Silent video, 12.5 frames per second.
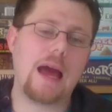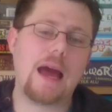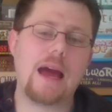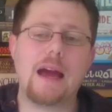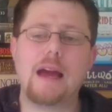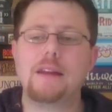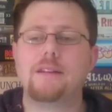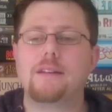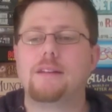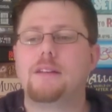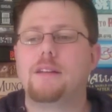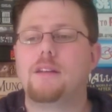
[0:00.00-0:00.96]
and
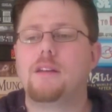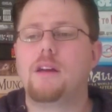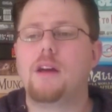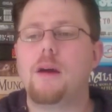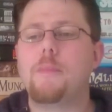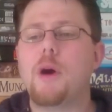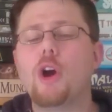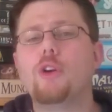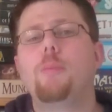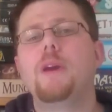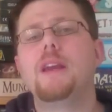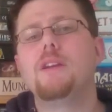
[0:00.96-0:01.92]
I'm
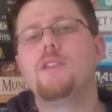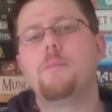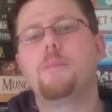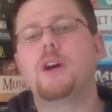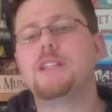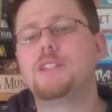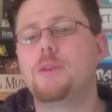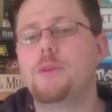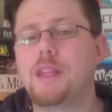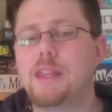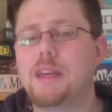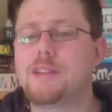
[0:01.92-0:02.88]
hoping that by
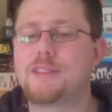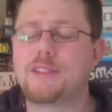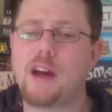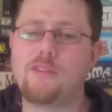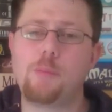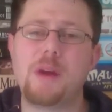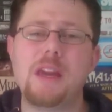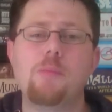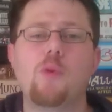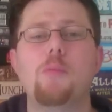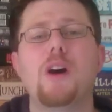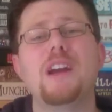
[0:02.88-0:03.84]
doing this, other
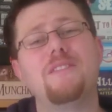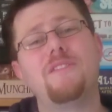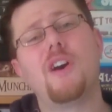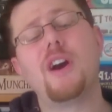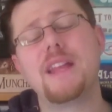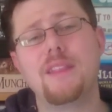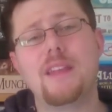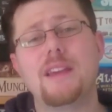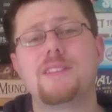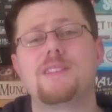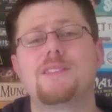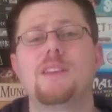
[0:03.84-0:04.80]
people might find
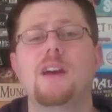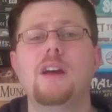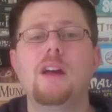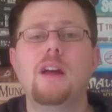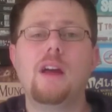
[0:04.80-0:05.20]
this